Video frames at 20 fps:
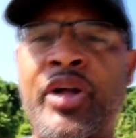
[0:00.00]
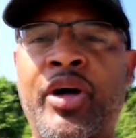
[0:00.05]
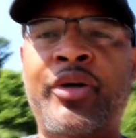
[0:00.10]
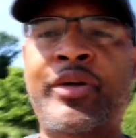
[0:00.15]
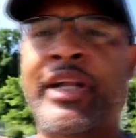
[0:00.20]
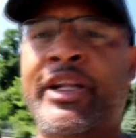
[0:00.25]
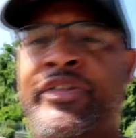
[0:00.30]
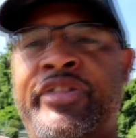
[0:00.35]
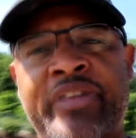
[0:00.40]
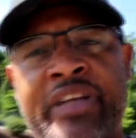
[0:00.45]

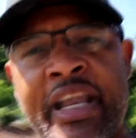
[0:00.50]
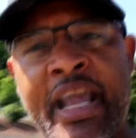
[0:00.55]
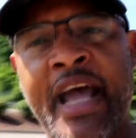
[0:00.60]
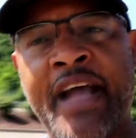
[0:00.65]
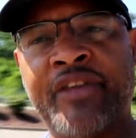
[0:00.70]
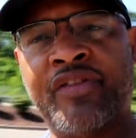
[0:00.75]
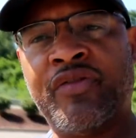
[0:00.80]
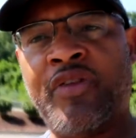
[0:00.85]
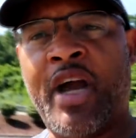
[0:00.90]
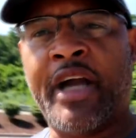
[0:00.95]
know that you
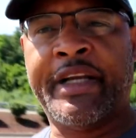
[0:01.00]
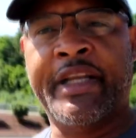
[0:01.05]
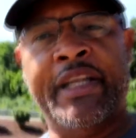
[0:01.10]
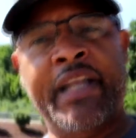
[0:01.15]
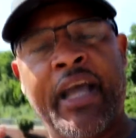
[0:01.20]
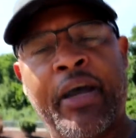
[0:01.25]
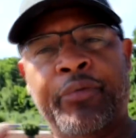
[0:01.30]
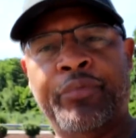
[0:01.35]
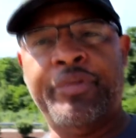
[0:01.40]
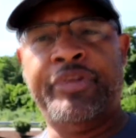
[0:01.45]
guys
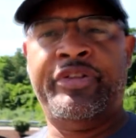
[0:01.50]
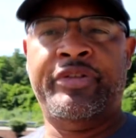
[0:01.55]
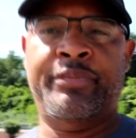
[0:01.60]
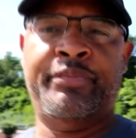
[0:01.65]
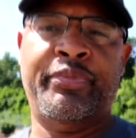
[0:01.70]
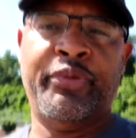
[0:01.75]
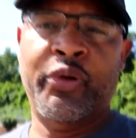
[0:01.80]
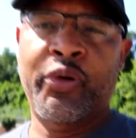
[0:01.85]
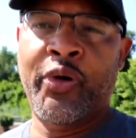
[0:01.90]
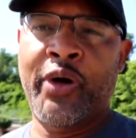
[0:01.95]
rocking out with
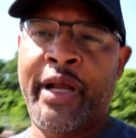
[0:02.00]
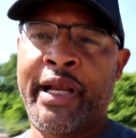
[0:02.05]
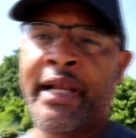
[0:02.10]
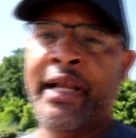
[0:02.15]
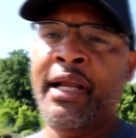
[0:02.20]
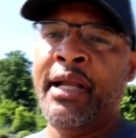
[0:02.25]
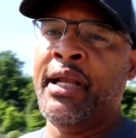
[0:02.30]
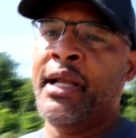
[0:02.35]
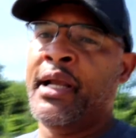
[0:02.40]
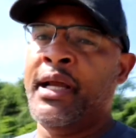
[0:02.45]
your boy.
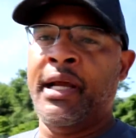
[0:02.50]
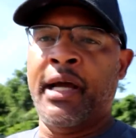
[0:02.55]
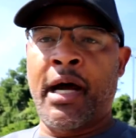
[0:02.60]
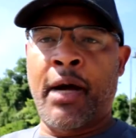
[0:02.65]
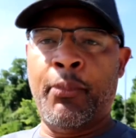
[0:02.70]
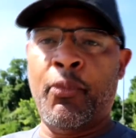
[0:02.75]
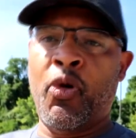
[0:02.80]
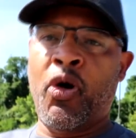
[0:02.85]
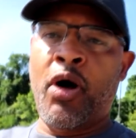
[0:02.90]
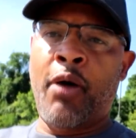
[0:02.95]

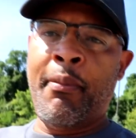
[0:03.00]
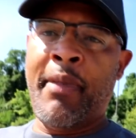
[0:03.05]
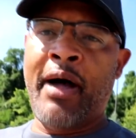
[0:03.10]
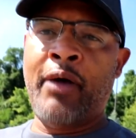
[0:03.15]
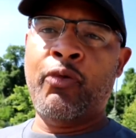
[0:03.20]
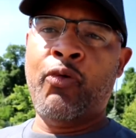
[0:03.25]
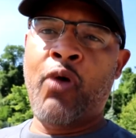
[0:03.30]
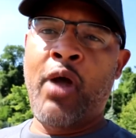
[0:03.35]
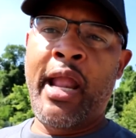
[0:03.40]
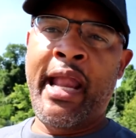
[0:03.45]
I'm on
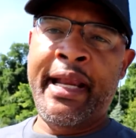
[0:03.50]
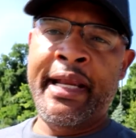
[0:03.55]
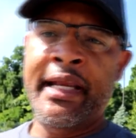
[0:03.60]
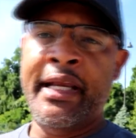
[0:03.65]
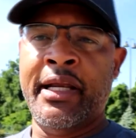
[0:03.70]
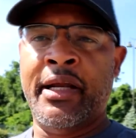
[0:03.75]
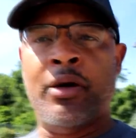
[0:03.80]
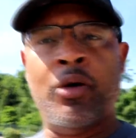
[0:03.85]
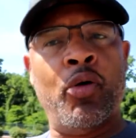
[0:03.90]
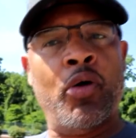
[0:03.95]
my way,
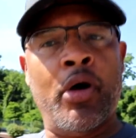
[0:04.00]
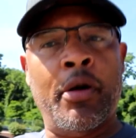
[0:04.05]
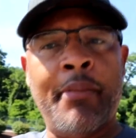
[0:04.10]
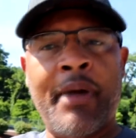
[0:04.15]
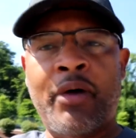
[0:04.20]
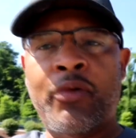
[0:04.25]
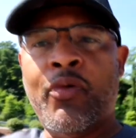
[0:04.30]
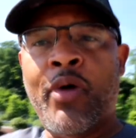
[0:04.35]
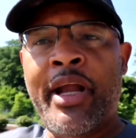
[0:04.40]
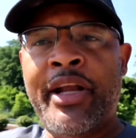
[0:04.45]
on
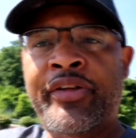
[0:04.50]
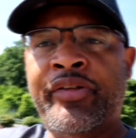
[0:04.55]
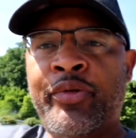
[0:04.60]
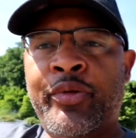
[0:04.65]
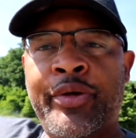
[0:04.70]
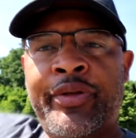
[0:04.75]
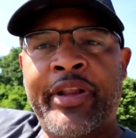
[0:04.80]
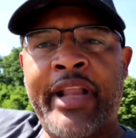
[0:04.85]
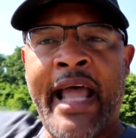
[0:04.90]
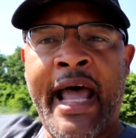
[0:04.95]
my way
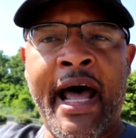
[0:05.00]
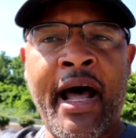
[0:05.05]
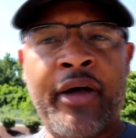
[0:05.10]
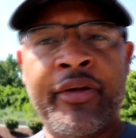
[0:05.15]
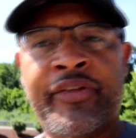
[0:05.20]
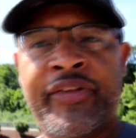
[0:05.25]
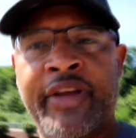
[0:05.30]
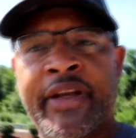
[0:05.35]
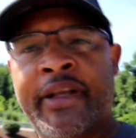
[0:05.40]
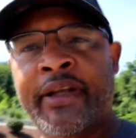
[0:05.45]
to a
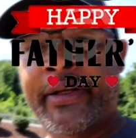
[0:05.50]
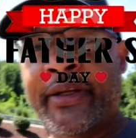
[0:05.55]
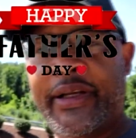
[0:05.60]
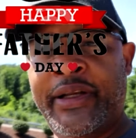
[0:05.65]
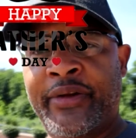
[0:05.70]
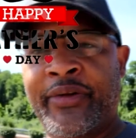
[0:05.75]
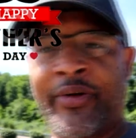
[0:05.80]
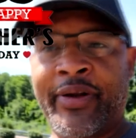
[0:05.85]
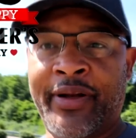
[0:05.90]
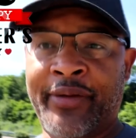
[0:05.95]
thousand.
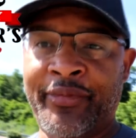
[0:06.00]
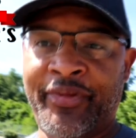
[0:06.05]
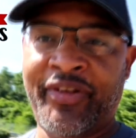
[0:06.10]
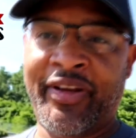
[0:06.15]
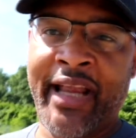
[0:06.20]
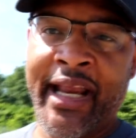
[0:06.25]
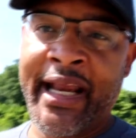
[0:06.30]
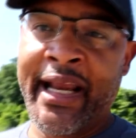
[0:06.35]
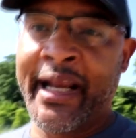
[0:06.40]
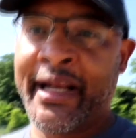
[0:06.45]
You know what I'm
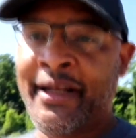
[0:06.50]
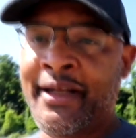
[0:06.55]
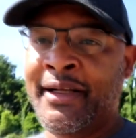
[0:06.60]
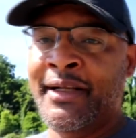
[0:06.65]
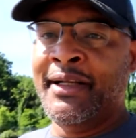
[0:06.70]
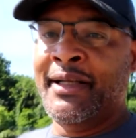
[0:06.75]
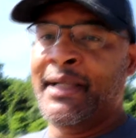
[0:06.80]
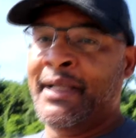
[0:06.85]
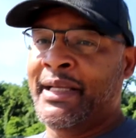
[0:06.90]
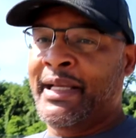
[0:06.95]
saying?
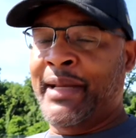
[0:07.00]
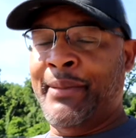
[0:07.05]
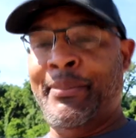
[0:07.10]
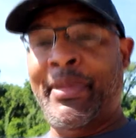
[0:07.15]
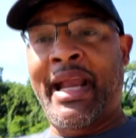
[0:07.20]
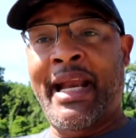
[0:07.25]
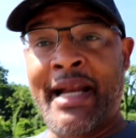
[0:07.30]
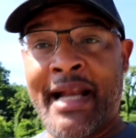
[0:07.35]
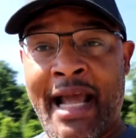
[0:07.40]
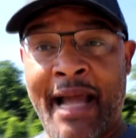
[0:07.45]
It
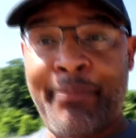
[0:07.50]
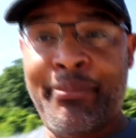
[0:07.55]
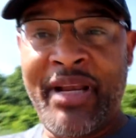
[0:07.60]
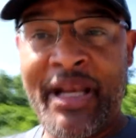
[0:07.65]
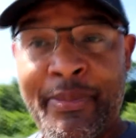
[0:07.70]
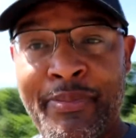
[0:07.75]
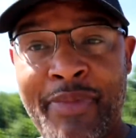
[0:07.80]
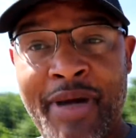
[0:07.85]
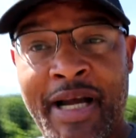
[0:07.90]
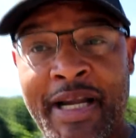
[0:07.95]
may not
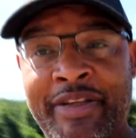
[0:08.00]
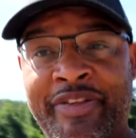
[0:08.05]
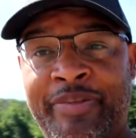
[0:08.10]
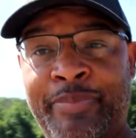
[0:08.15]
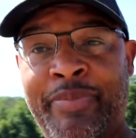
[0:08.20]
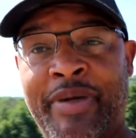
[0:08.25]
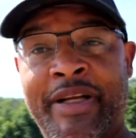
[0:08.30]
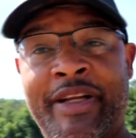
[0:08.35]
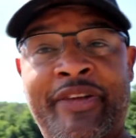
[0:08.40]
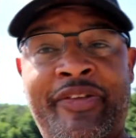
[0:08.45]
be
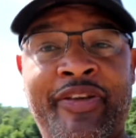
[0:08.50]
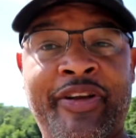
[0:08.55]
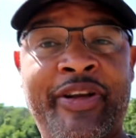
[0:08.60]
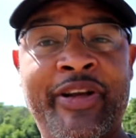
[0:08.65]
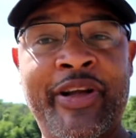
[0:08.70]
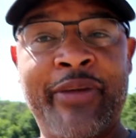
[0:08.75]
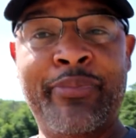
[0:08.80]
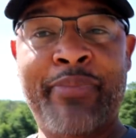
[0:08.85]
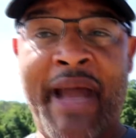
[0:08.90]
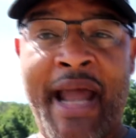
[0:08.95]
much, but it's a
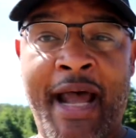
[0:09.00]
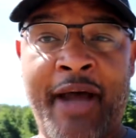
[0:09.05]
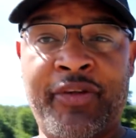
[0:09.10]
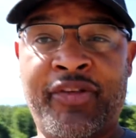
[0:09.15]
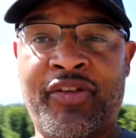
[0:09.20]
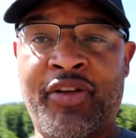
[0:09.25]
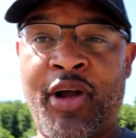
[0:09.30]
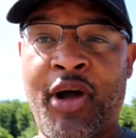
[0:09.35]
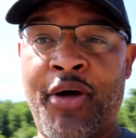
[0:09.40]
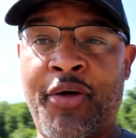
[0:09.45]
good
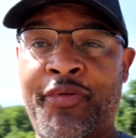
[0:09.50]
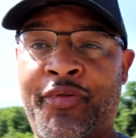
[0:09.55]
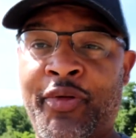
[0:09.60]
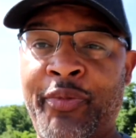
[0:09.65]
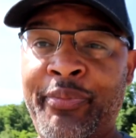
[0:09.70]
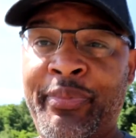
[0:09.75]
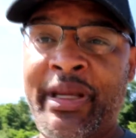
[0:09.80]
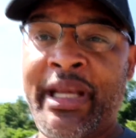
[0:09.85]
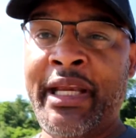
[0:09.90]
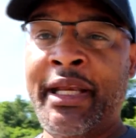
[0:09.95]
milestone
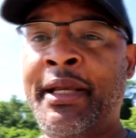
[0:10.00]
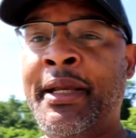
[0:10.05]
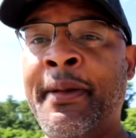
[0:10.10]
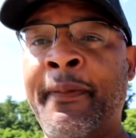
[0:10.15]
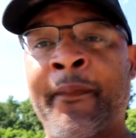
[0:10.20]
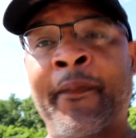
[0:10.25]
for me.